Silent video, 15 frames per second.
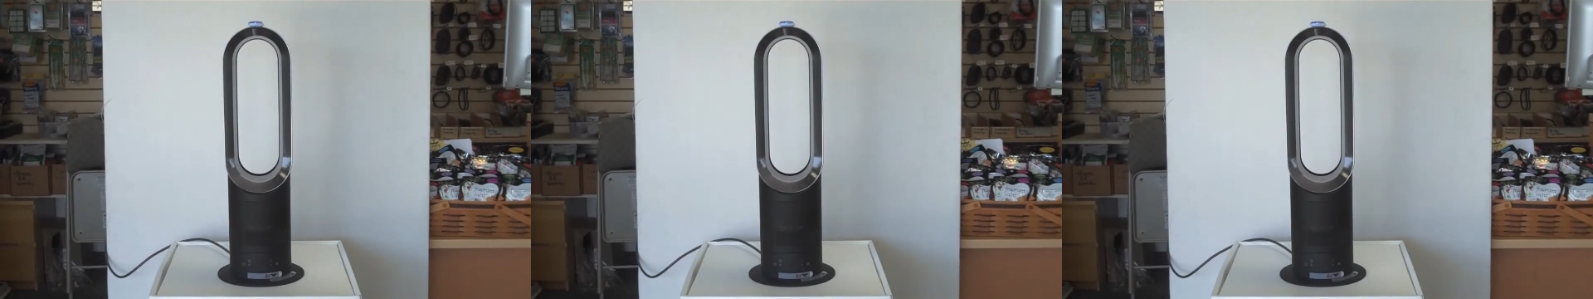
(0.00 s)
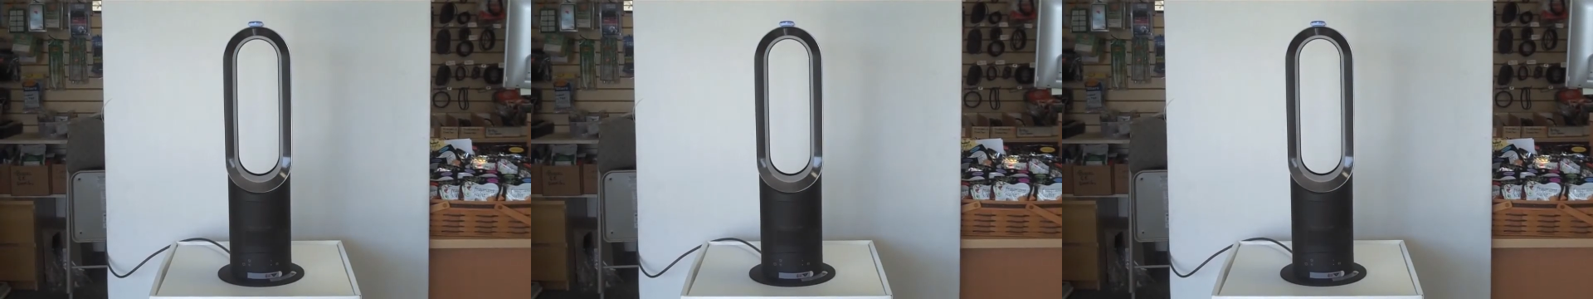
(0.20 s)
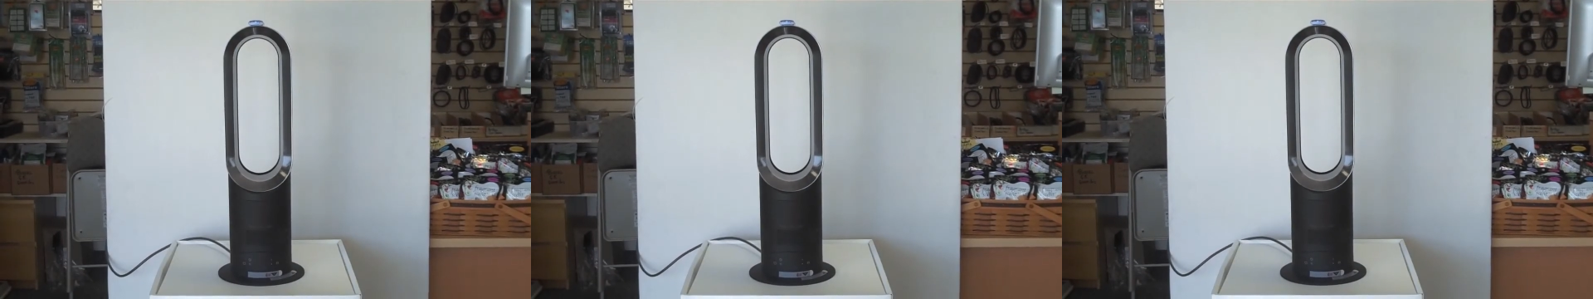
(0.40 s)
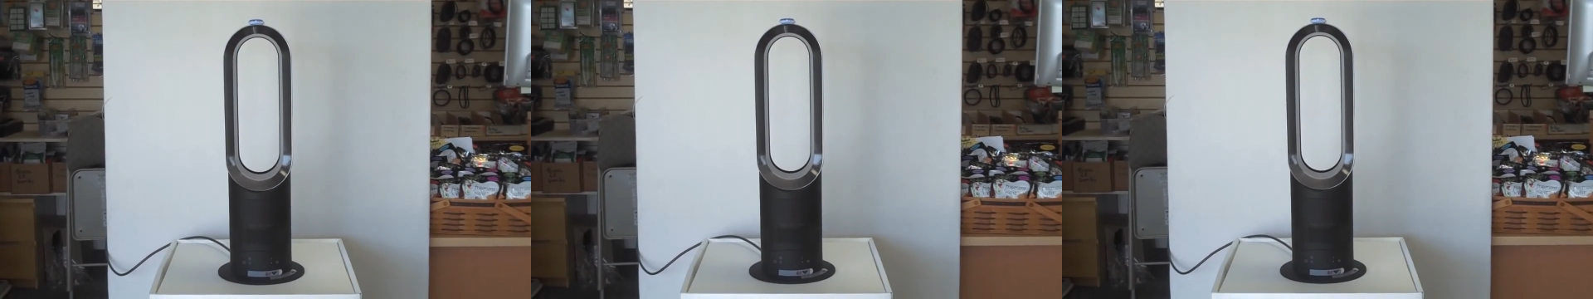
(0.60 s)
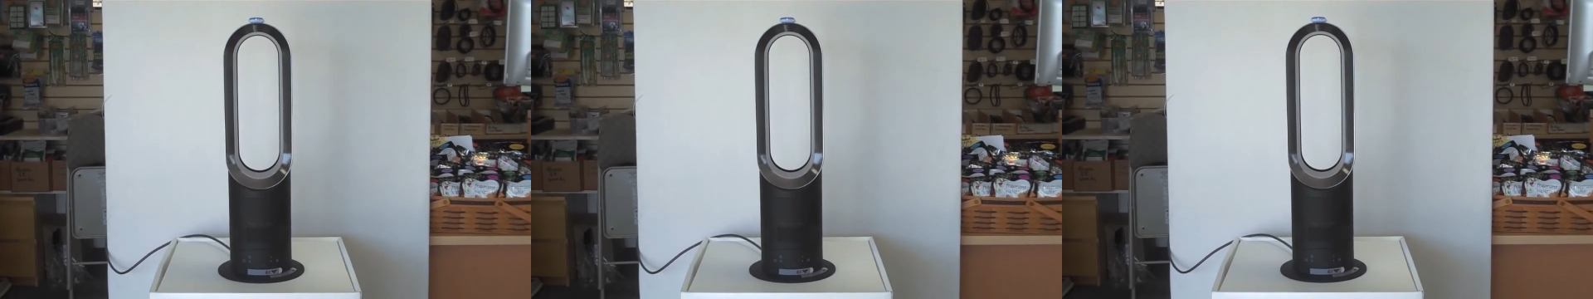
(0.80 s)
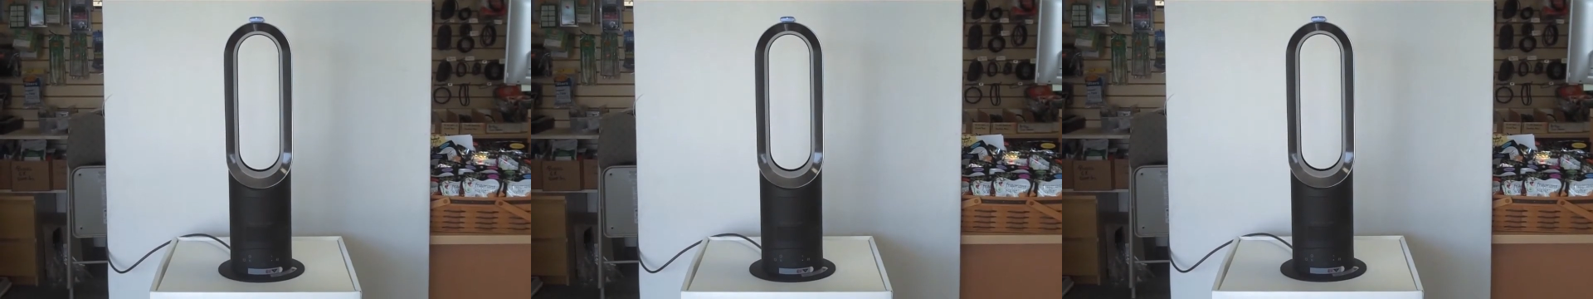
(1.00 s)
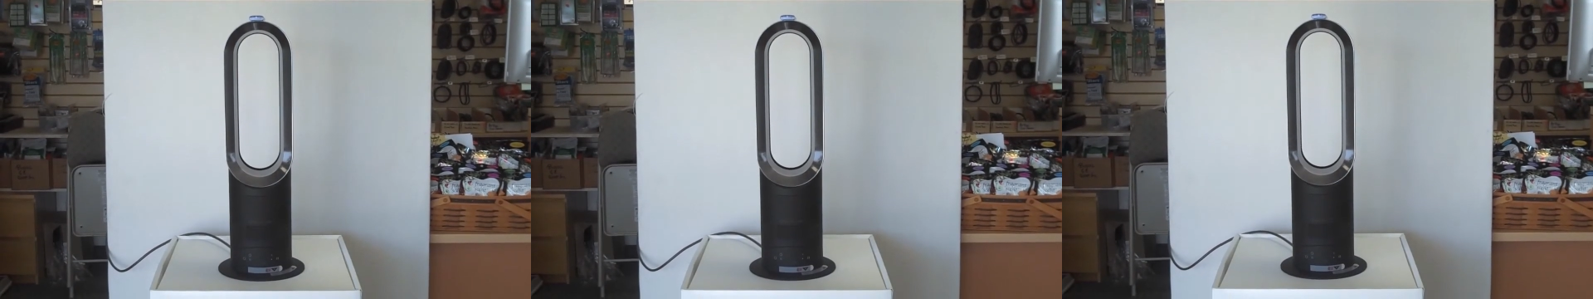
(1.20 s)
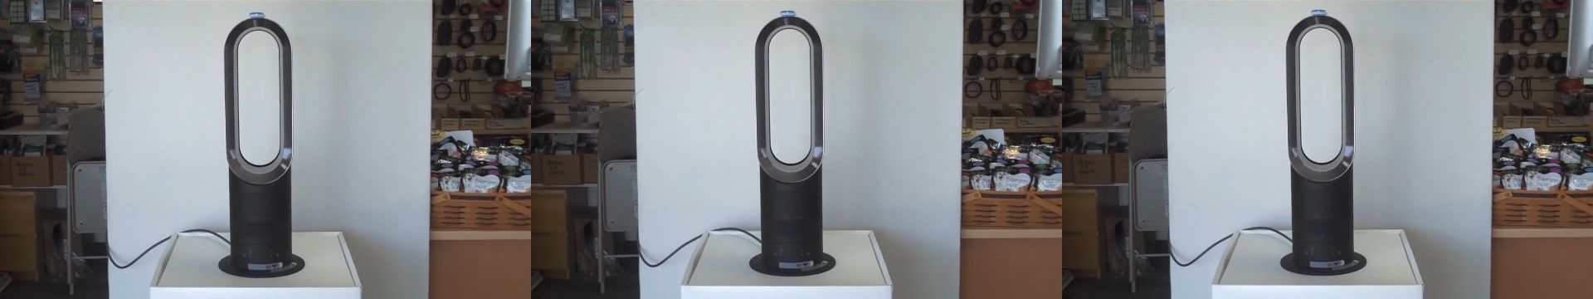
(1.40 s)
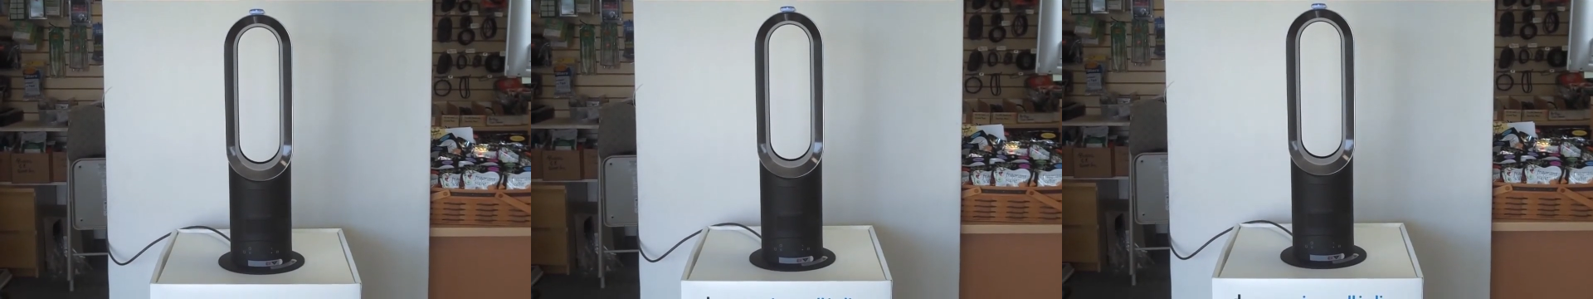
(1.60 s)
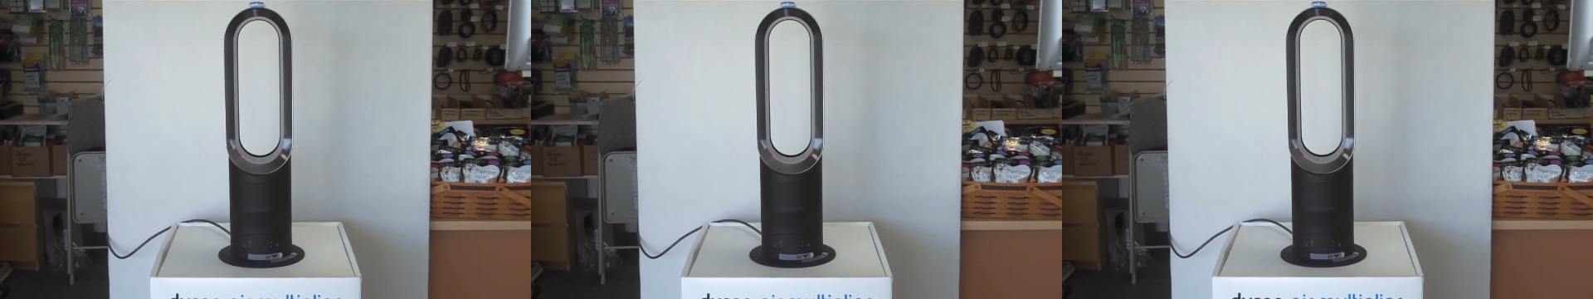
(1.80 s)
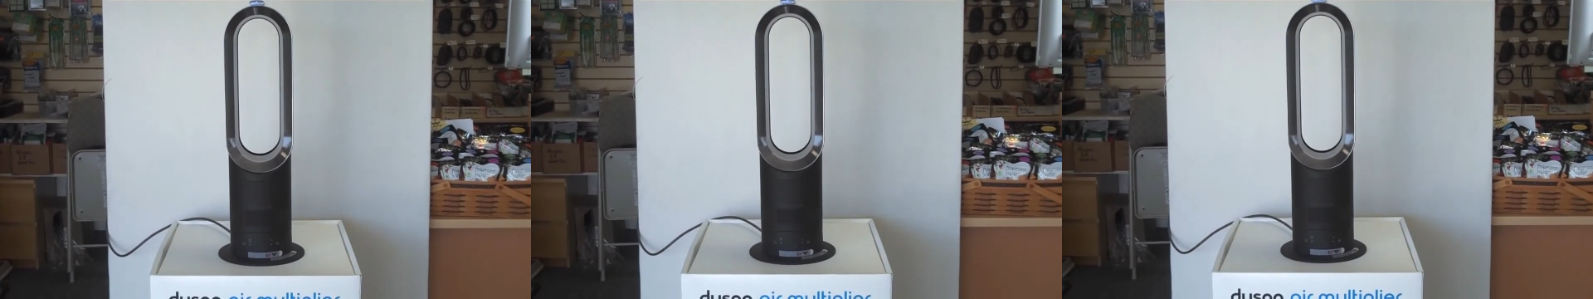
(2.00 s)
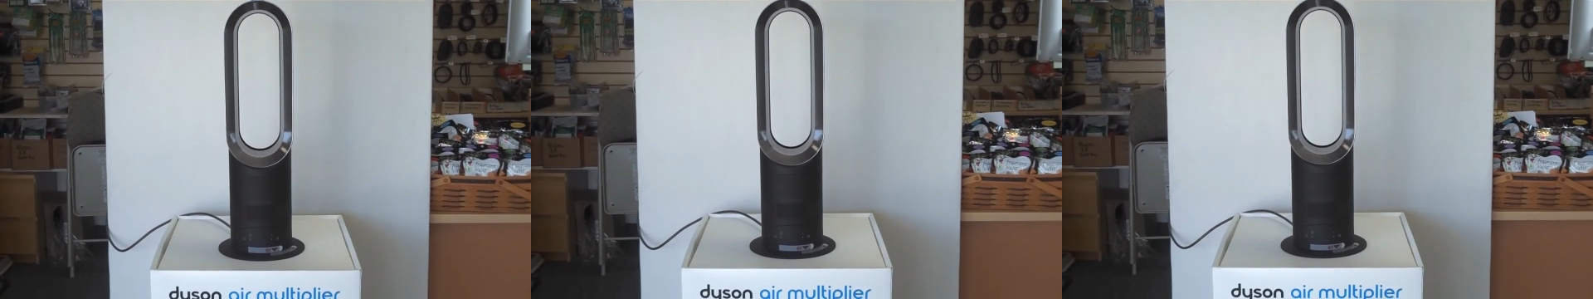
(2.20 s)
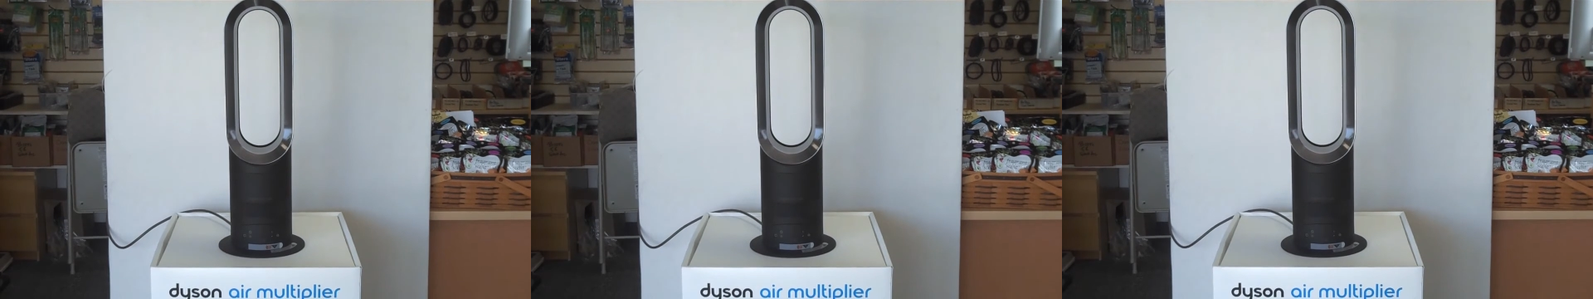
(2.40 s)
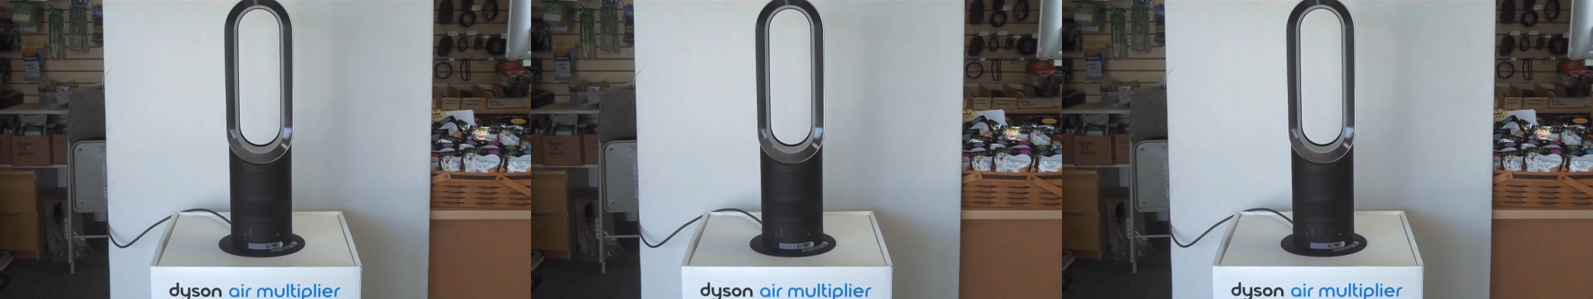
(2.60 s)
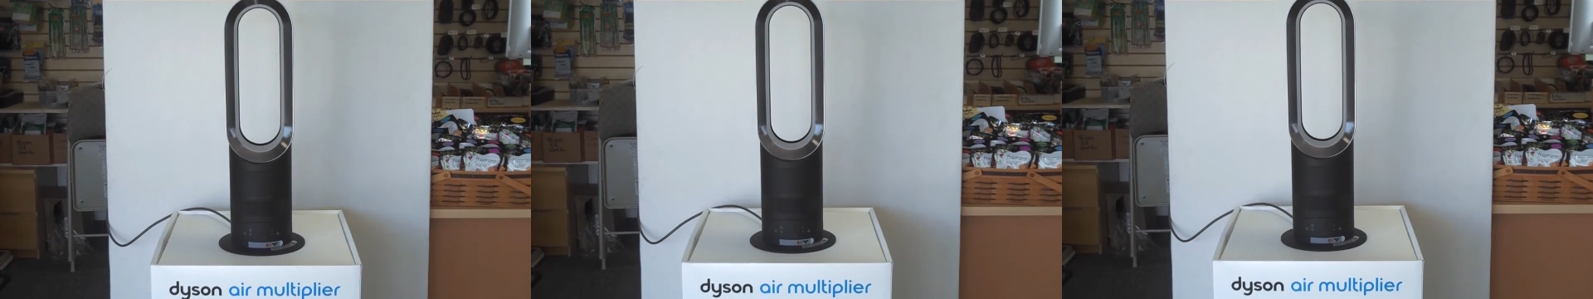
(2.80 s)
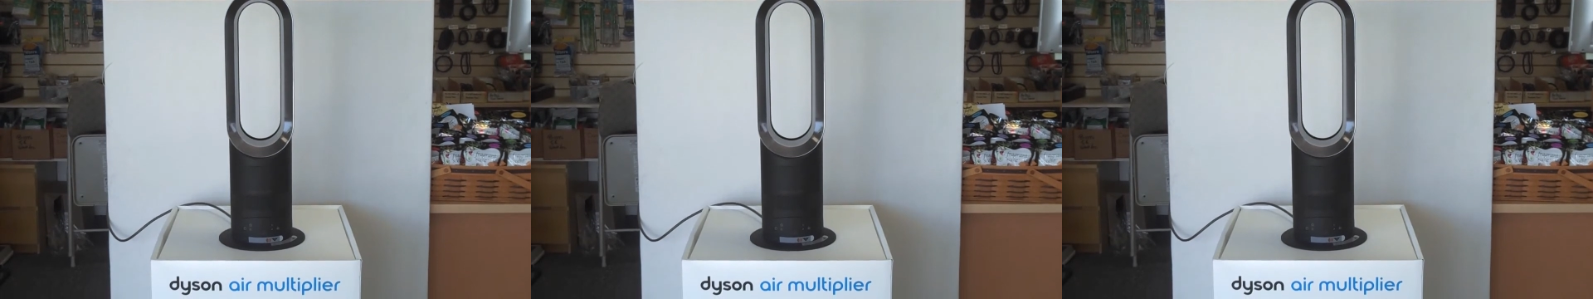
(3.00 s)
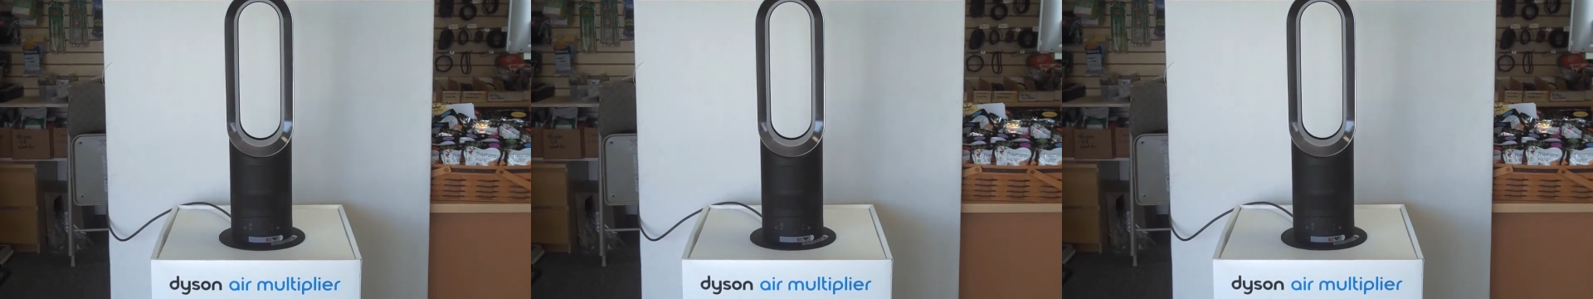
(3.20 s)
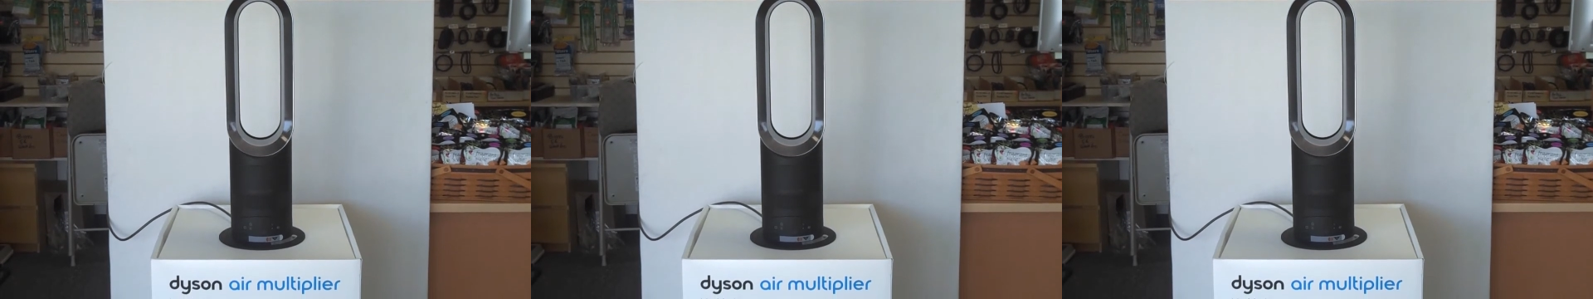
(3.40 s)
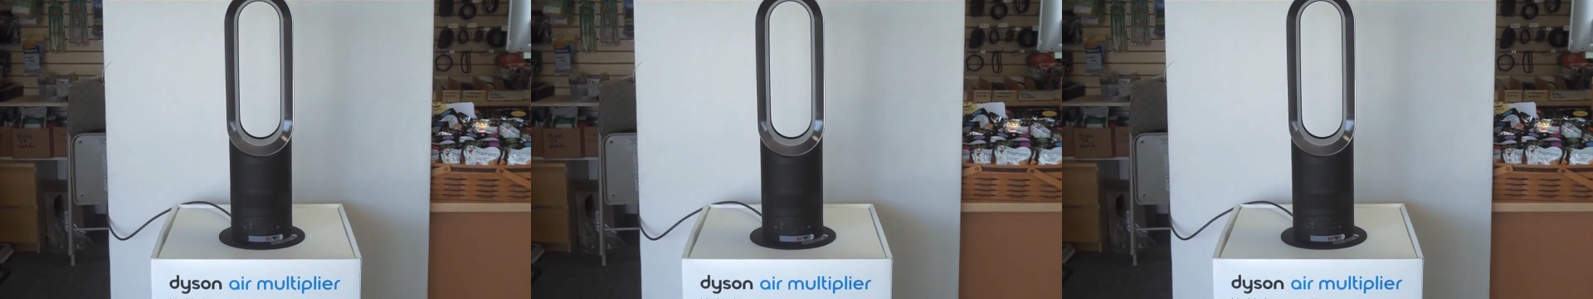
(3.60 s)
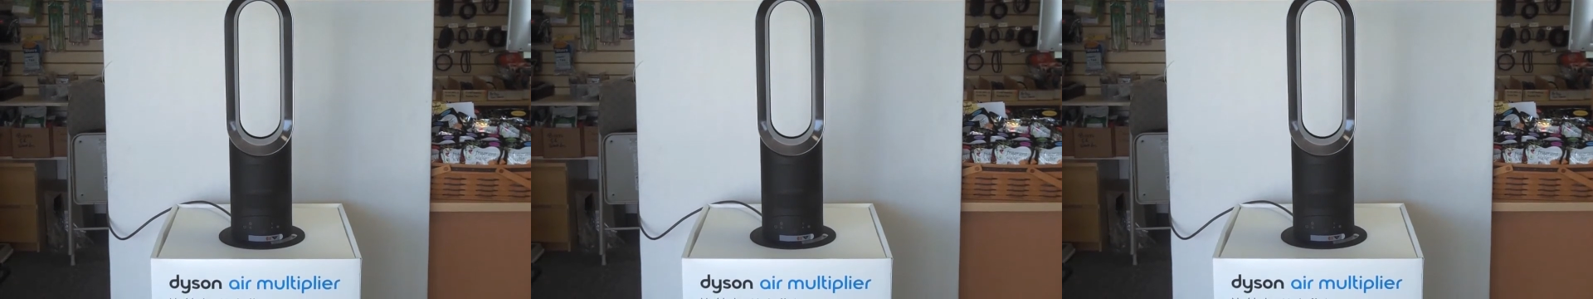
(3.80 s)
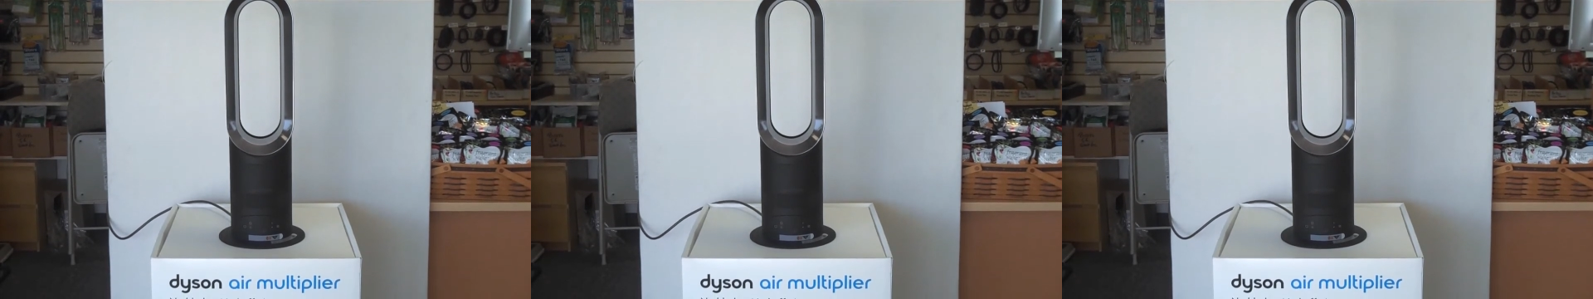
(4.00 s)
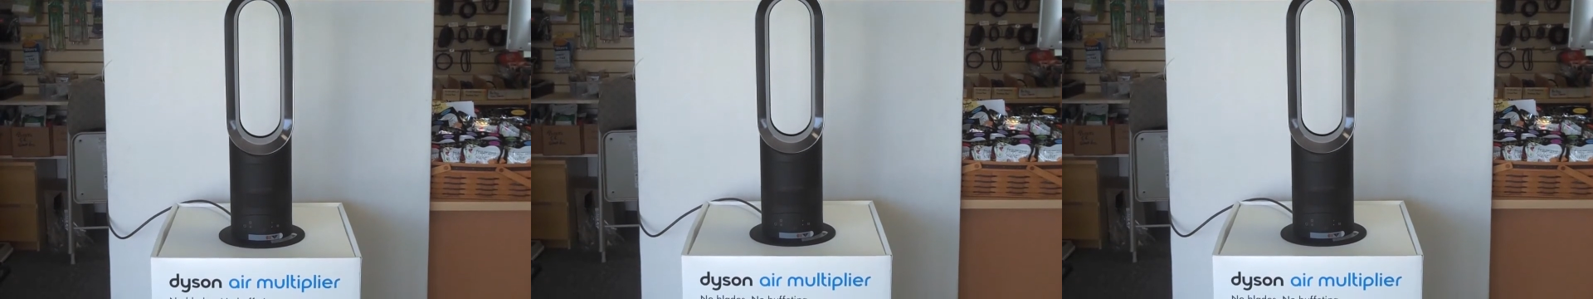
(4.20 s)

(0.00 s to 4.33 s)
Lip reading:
[unreadable: no face in view]